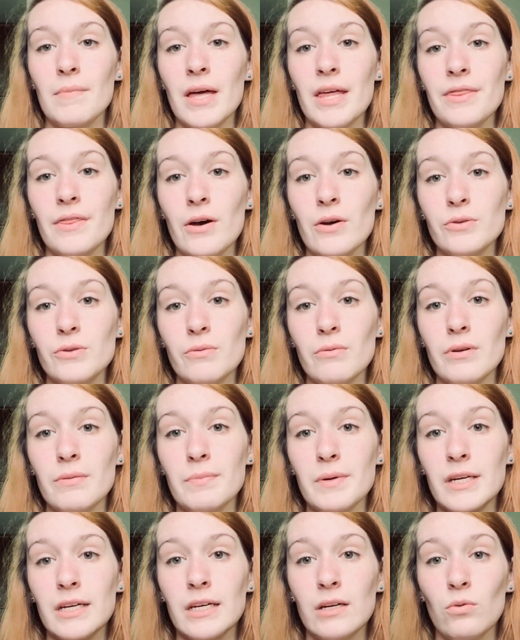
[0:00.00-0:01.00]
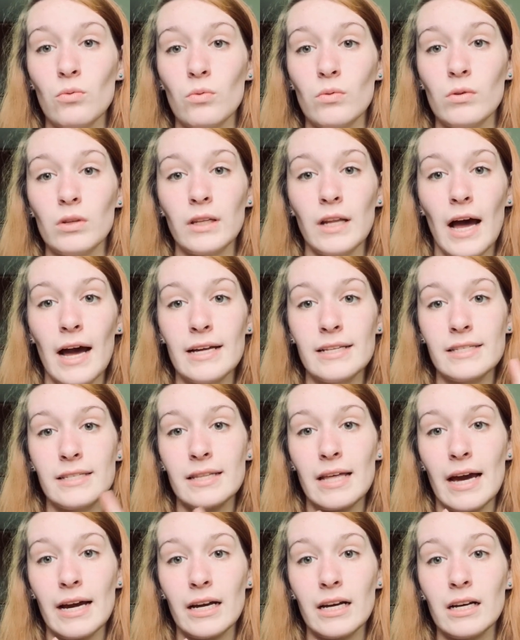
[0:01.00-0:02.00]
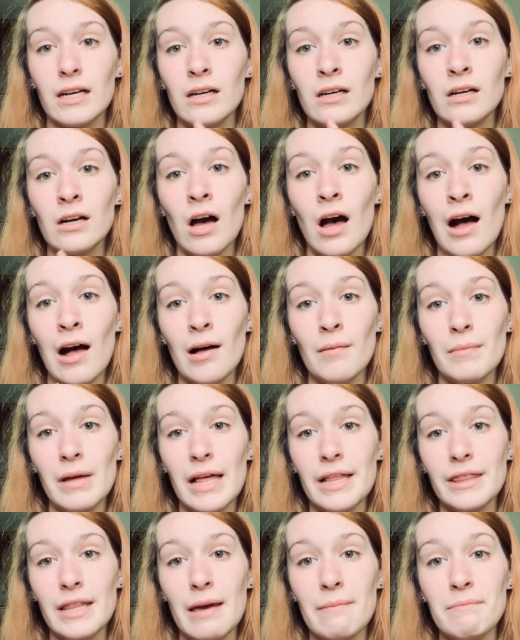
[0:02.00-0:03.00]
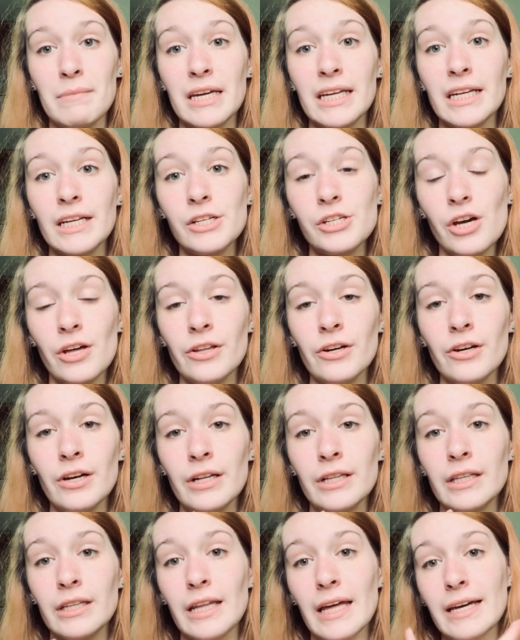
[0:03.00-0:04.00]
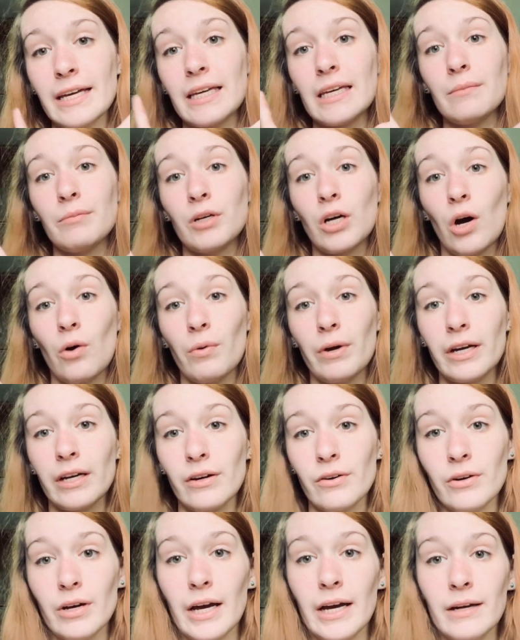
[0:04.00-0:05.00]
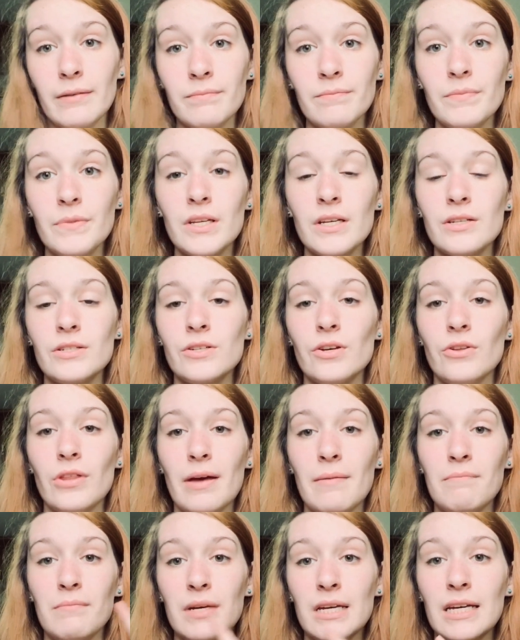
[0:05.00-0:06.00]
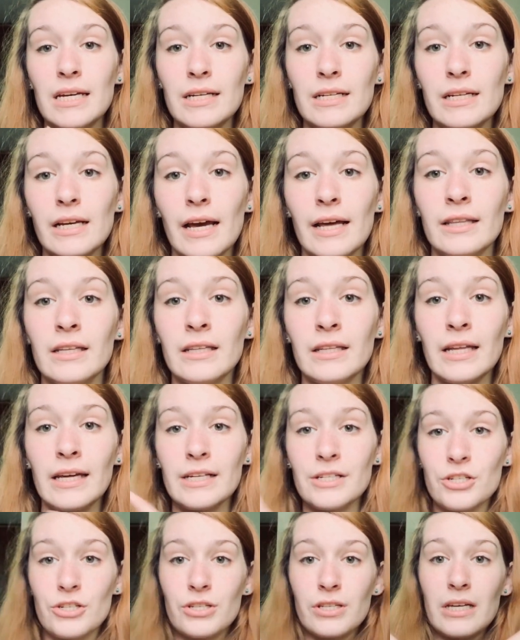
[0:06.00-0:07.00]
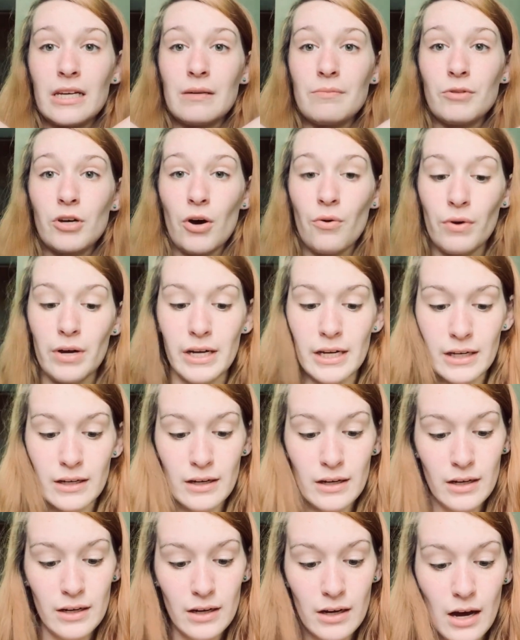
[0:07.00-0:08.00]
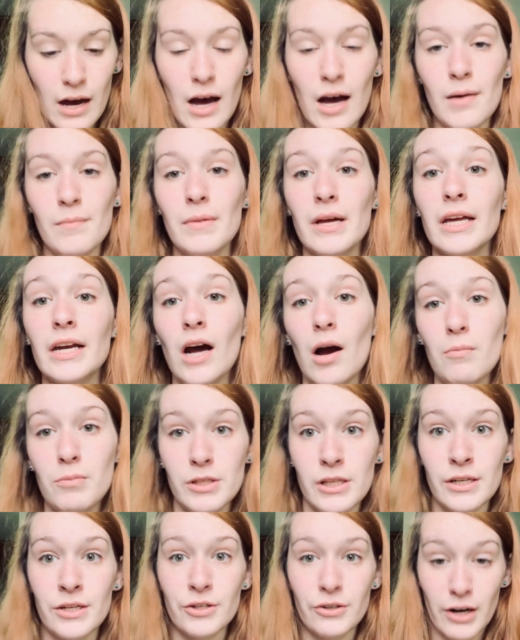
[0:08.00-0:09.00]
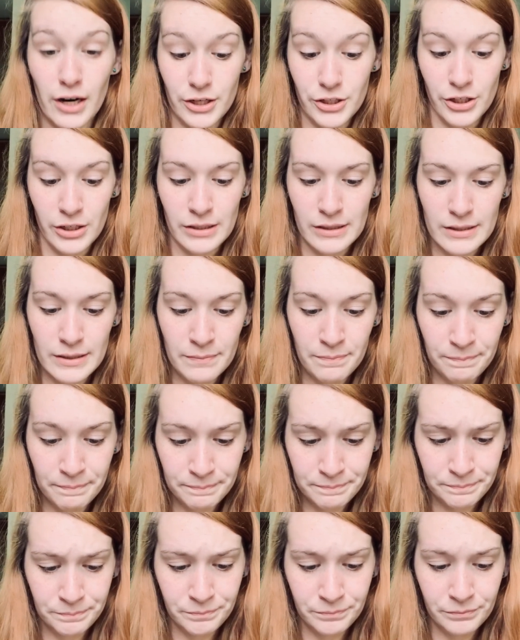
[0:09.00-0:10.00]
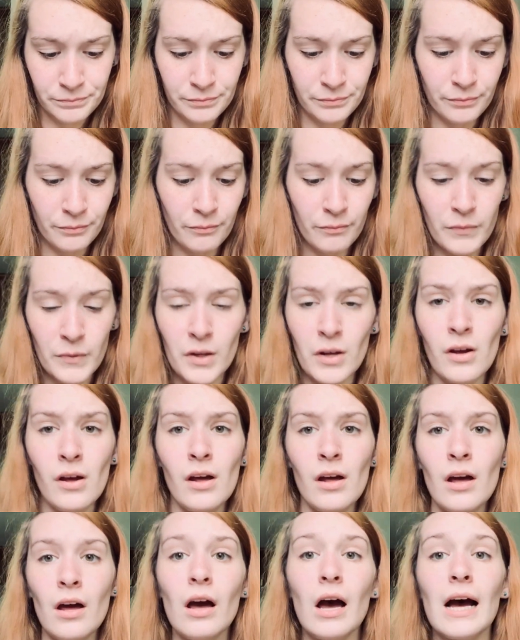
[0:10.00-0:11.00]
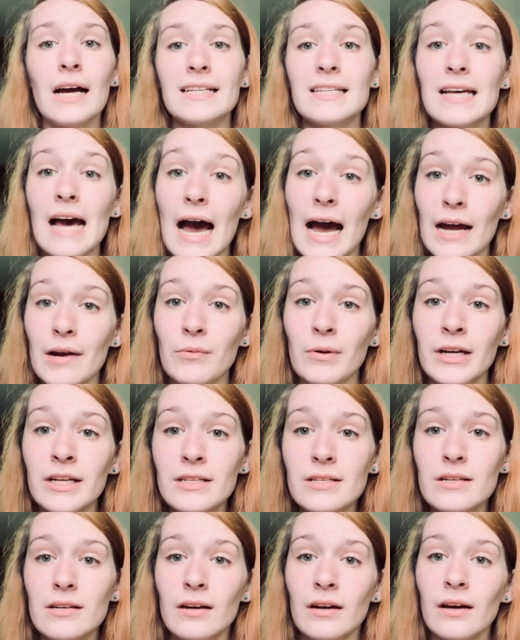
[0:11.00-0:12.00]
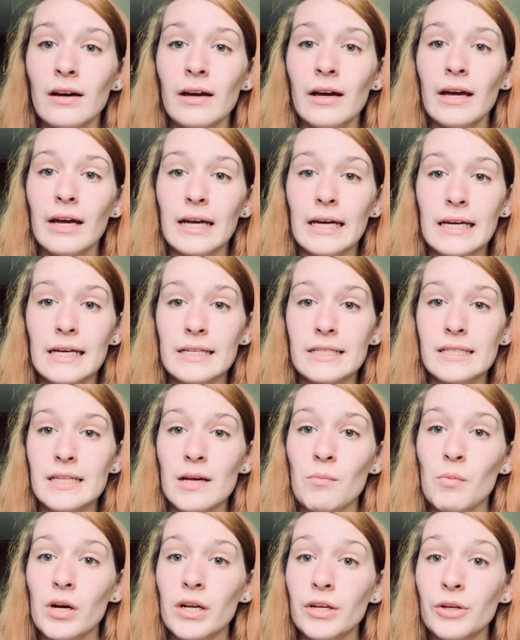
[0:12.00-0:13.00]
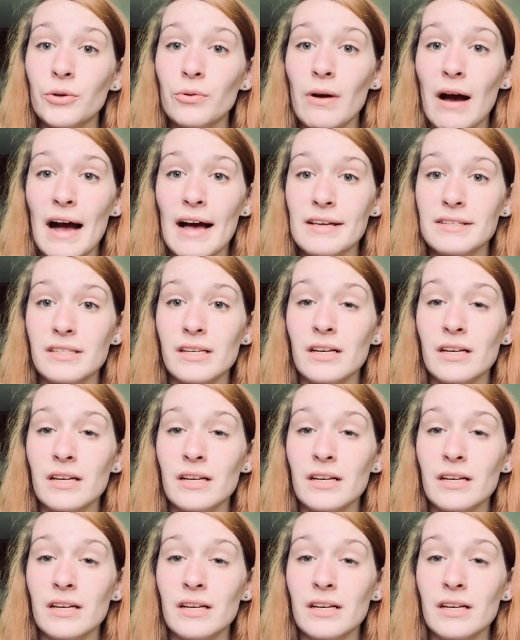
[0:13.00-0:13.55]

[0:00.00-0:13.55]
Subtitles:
Those would be lines that come and they meet each other and then they keep going, okay? So they meet and then they just keep going in opposite directions. A tyrant is someone who has